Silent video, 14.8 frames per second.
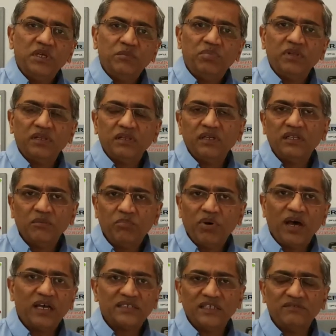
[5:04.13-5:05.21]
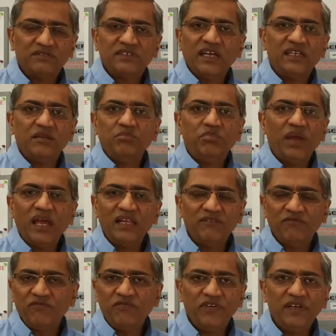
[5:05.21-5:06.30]
people in the past have said it
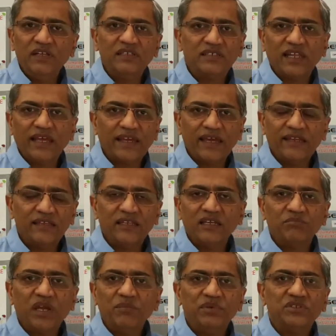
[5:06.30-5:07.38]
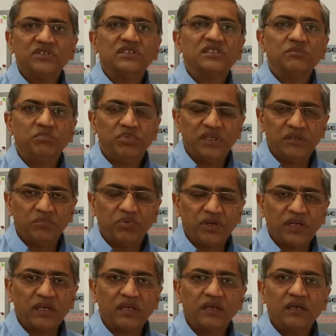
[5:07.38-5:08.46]
barely feels like anything, maybe just a
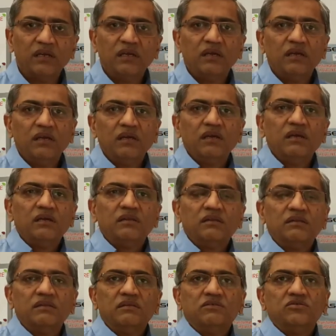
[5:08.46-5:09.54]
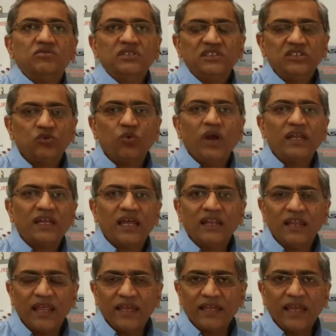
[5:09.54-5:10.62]
pinprick. So this is quite
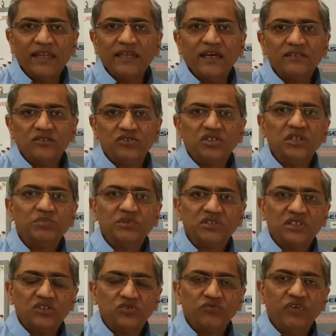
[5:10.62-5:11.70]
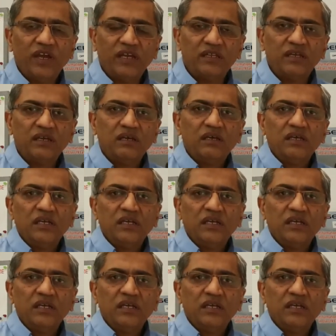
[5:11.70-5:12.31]
unlike any other treatments that you've had.